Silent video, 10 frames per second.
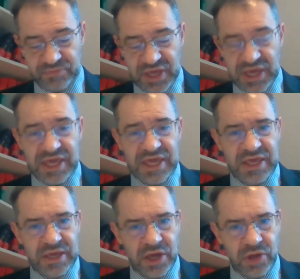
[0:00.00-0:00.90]

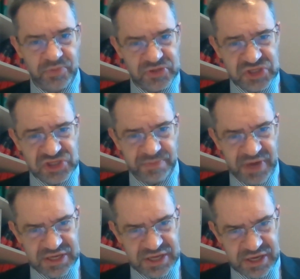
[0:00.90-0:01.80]
He
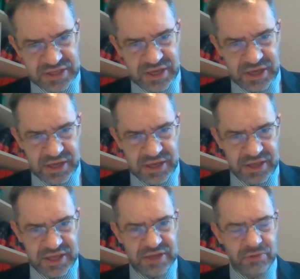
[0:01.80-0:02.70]
participated
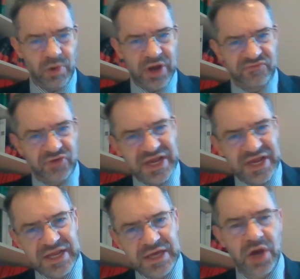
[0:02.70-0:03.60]
in one of the
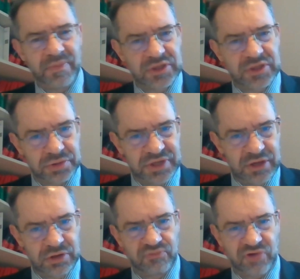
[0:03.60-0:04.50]
leading commentary
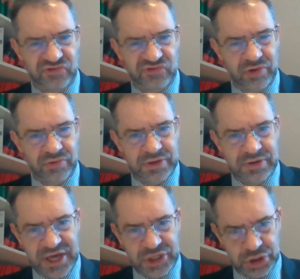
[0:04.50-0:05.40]
on the Brussels I
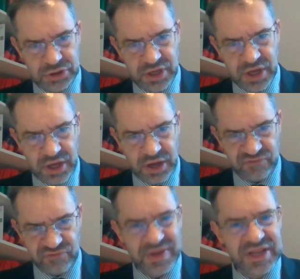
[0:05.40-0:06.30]
regulation
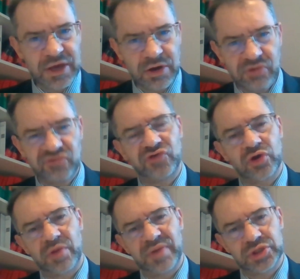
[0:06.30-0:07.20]
for many years, the
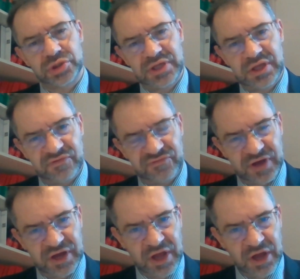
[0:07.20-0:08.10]
commentary of
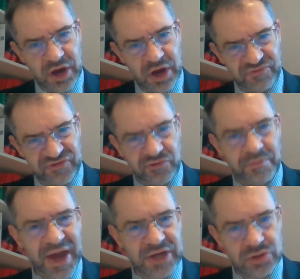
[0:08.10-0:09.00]
Professor
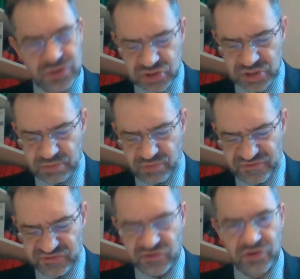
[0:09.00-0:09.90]
Magnus and
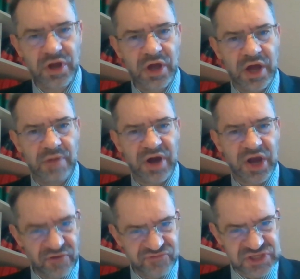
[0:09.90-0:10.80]
Professor
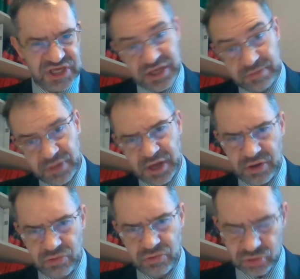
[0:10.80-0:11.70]
Mankowski,
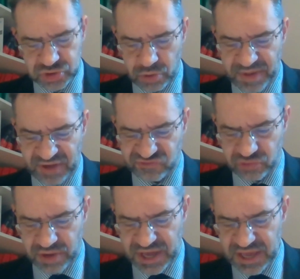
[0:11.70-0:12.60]
who also passed
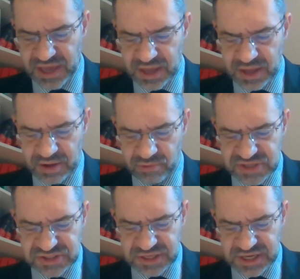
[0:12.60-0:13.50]
away
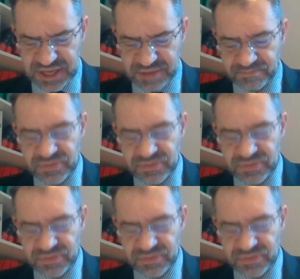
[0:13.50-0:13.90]
recently.